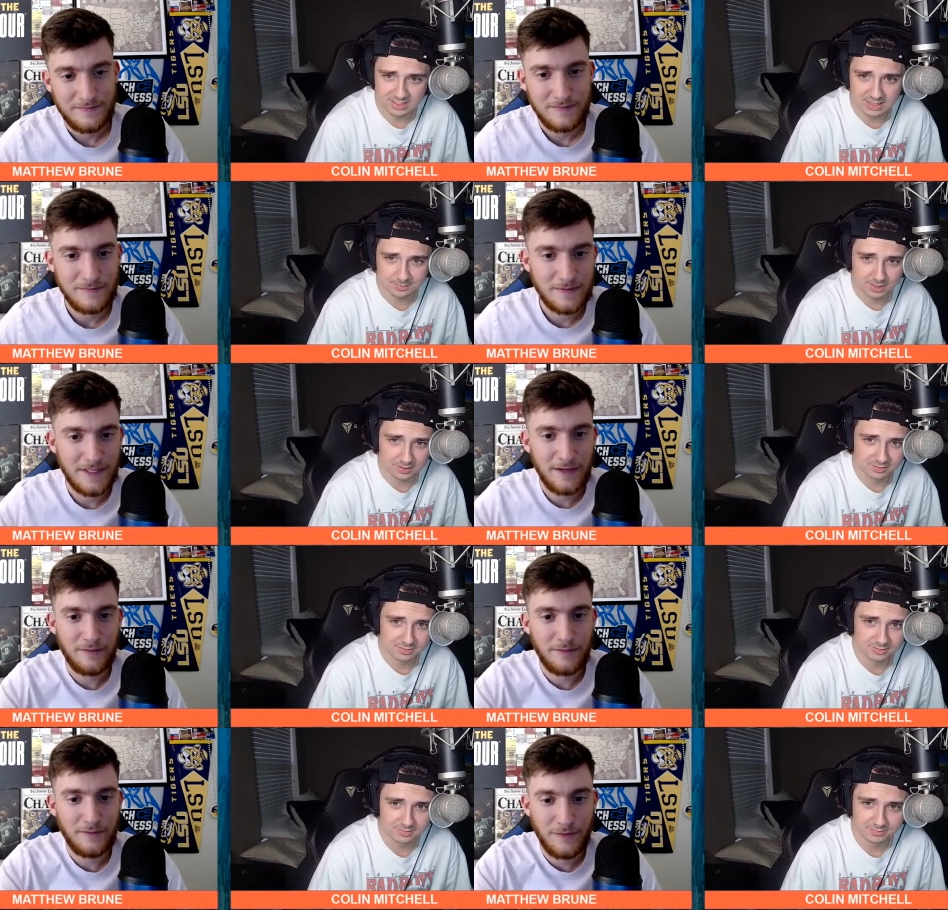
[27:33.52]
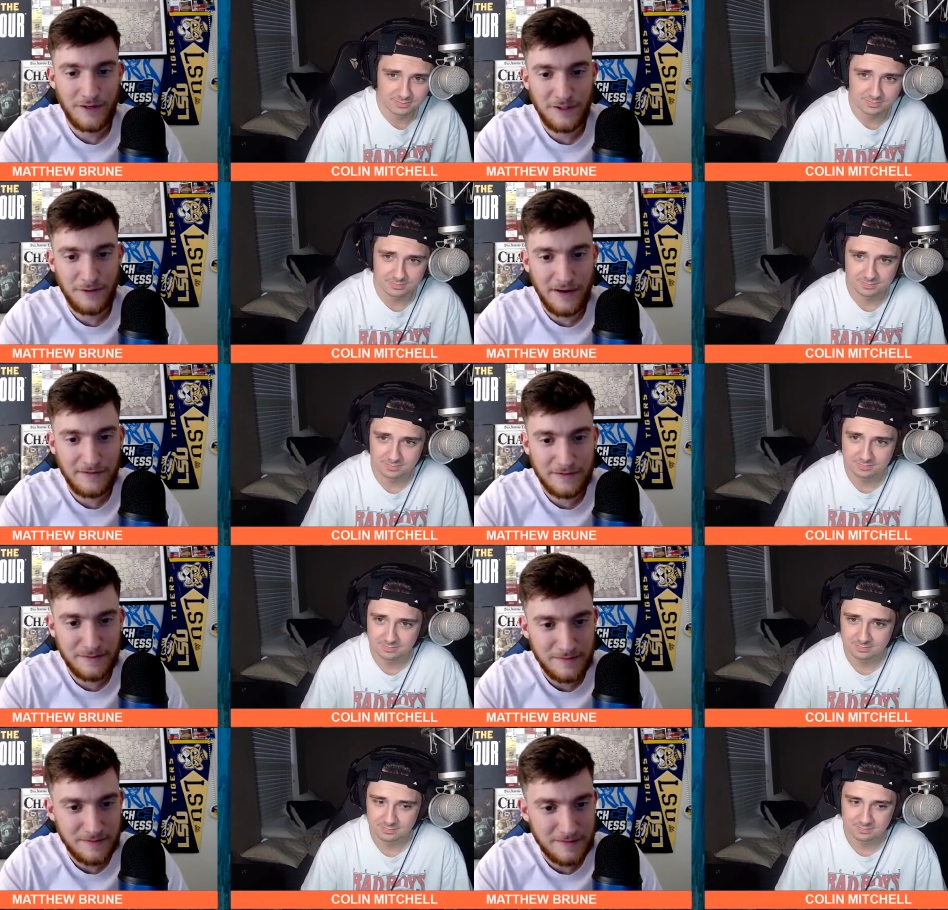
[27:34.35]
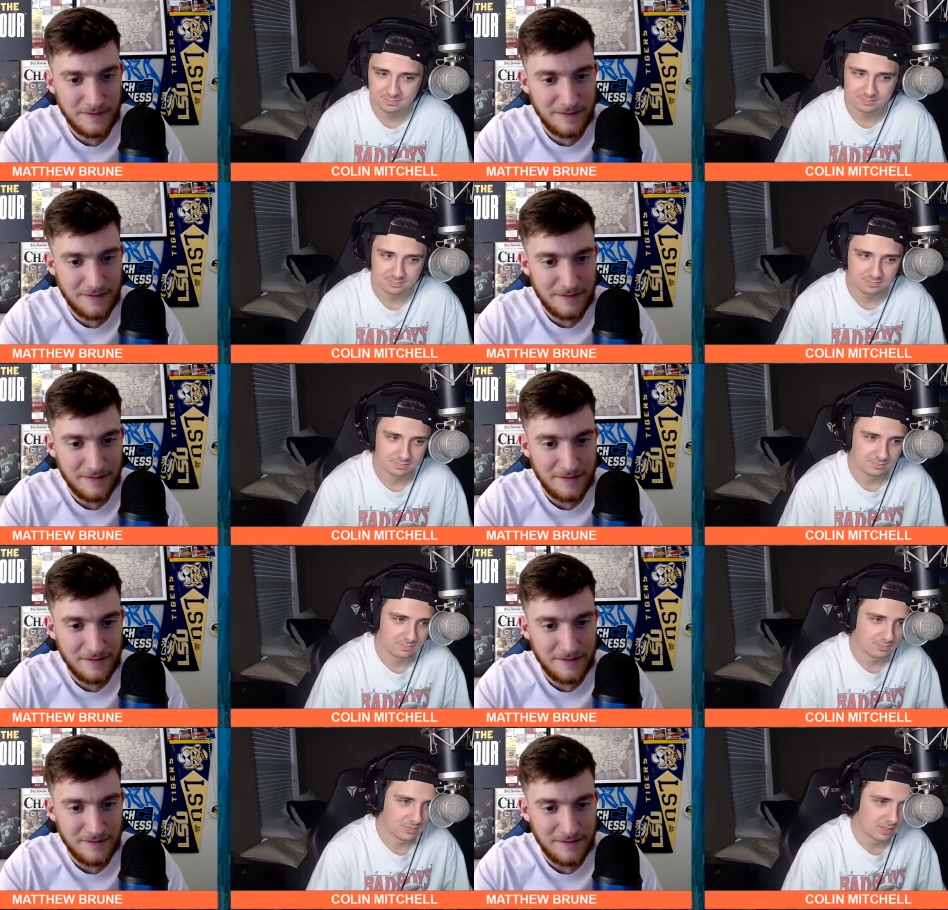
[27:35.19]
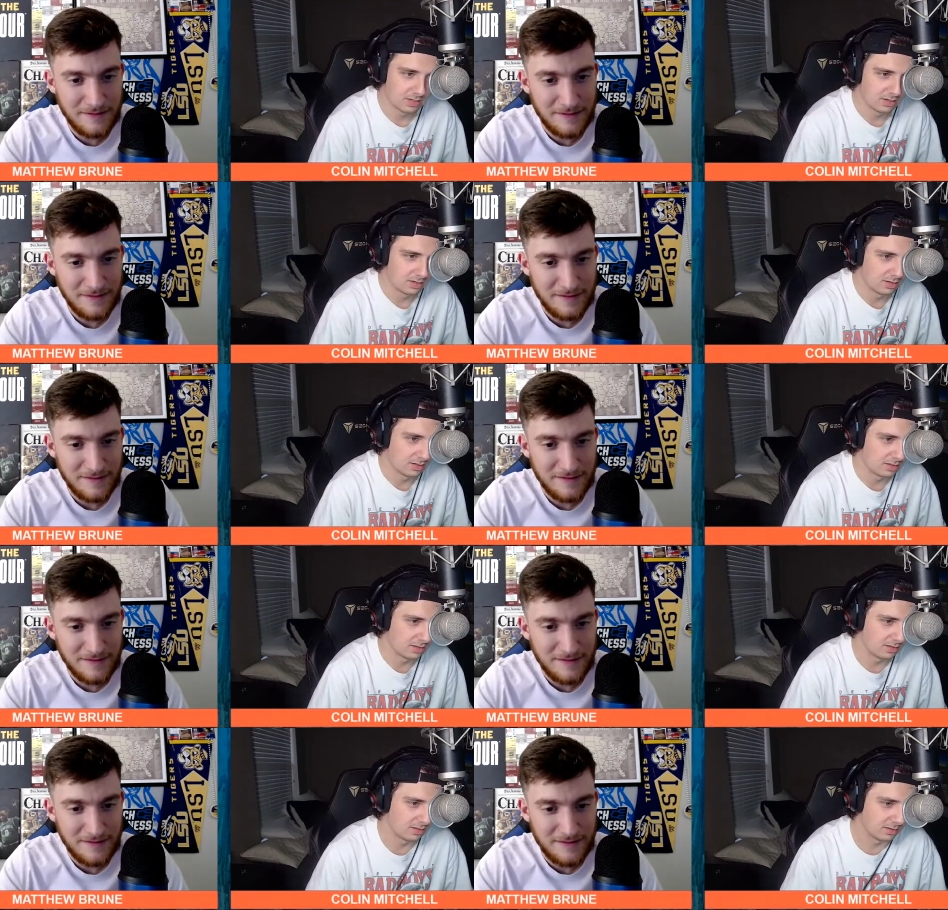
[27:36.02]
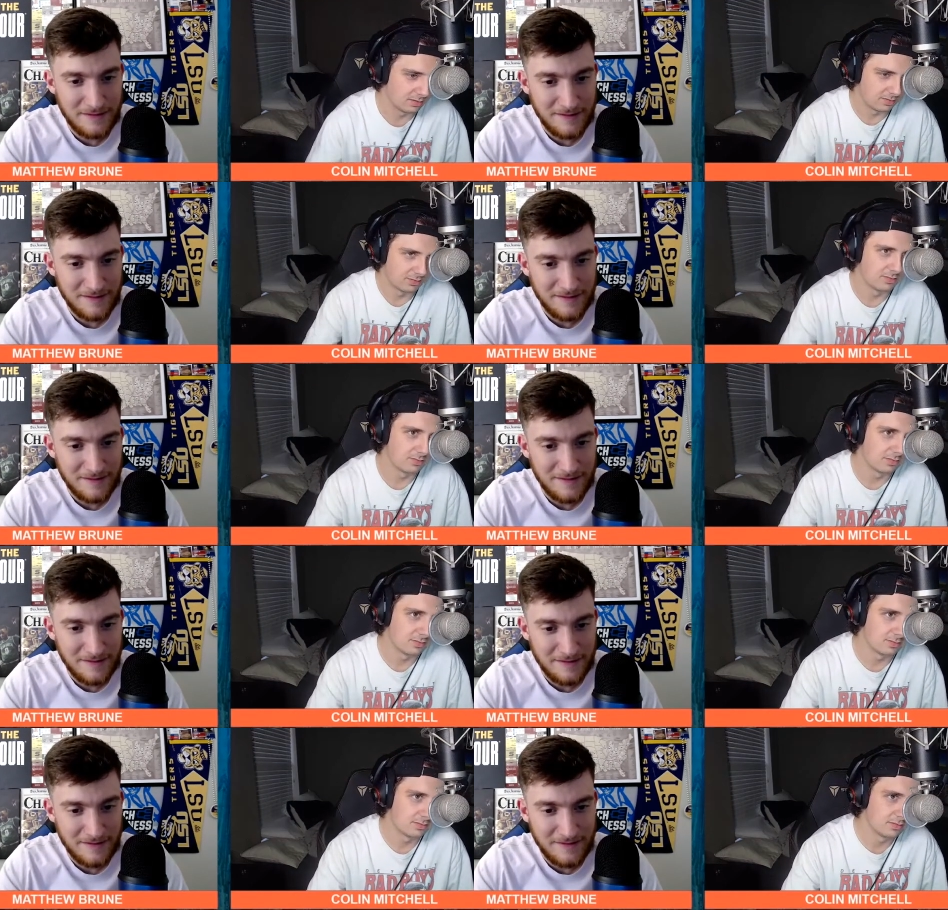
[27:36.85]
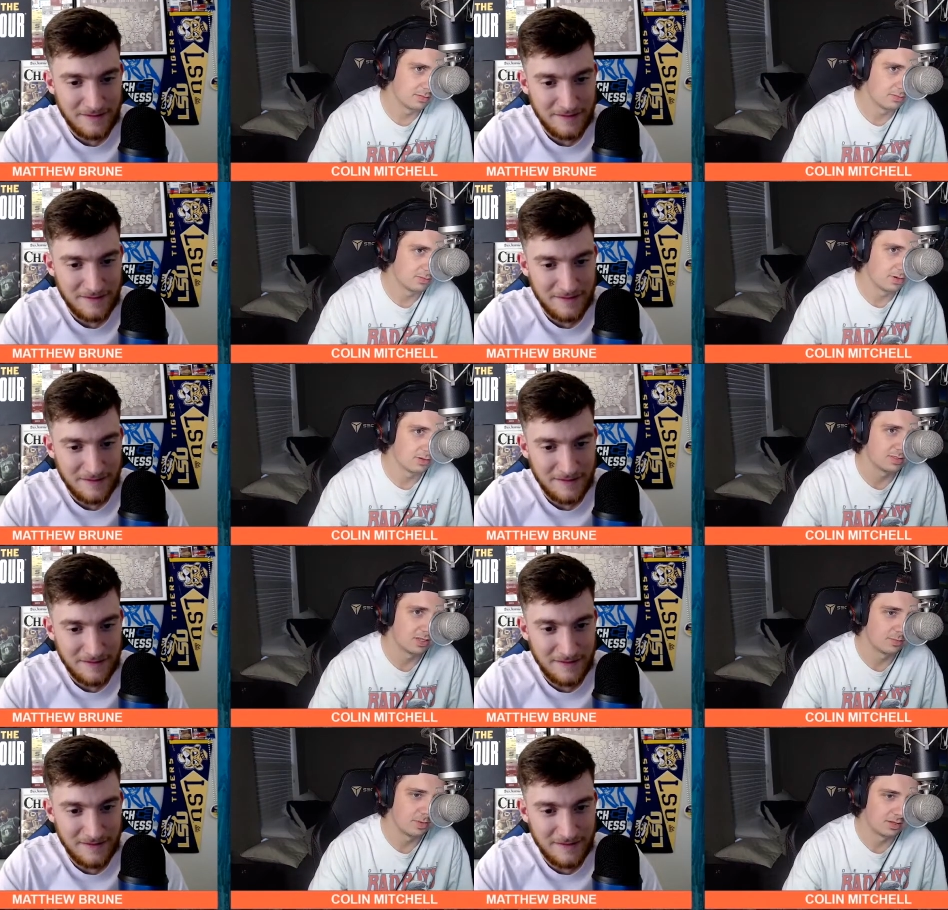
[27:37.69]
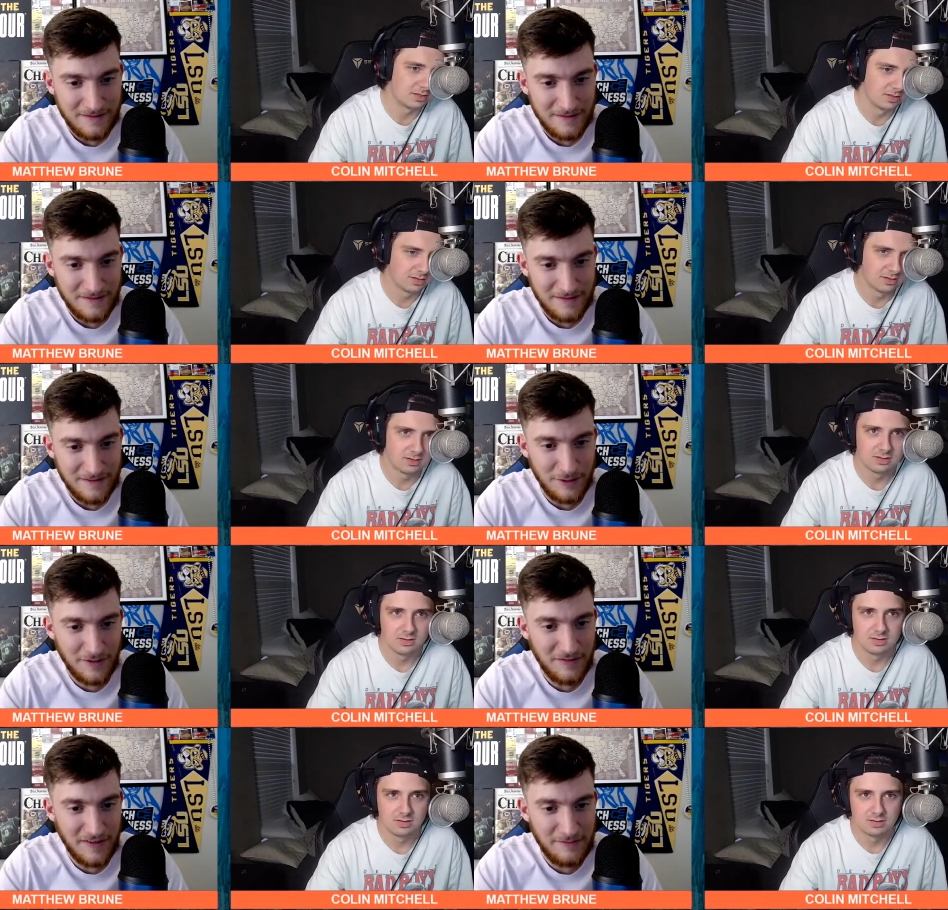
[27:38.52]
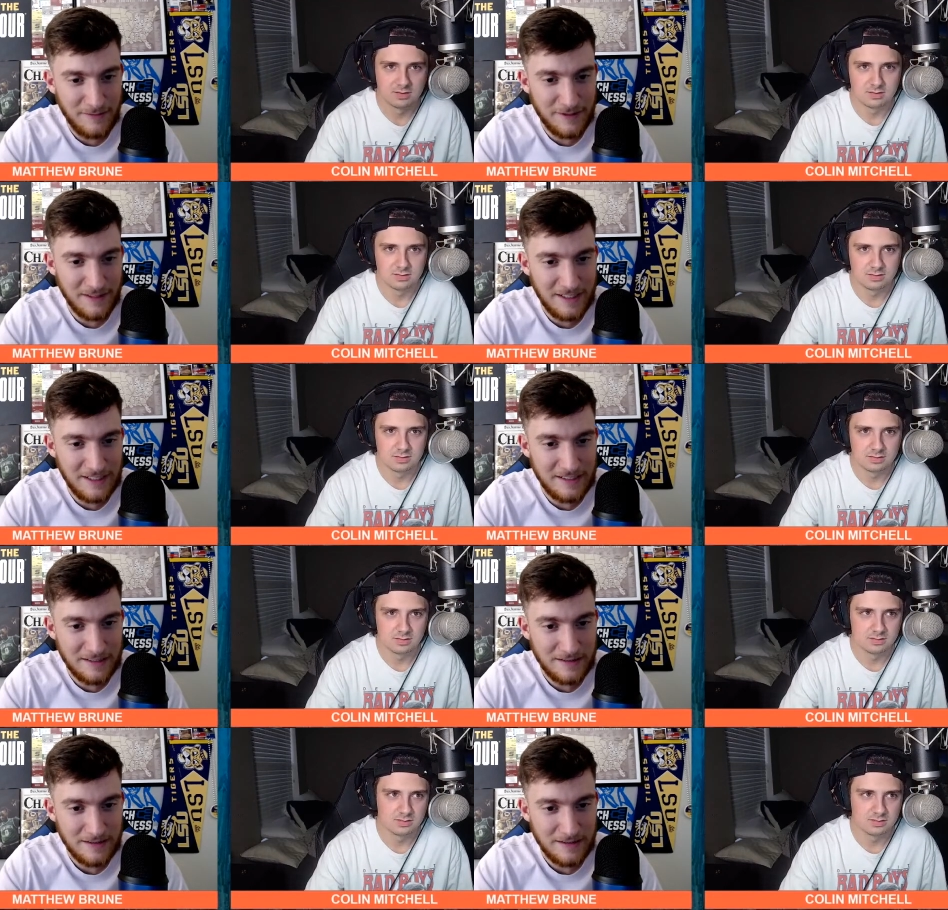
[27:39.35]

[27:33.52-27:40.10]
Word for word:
Speaker 1: that about? Yeah,
Speaker 2: where do you have him?
Speaker 1: Uh, where's he on mine?
Speaker 2: You don't even have him on the list.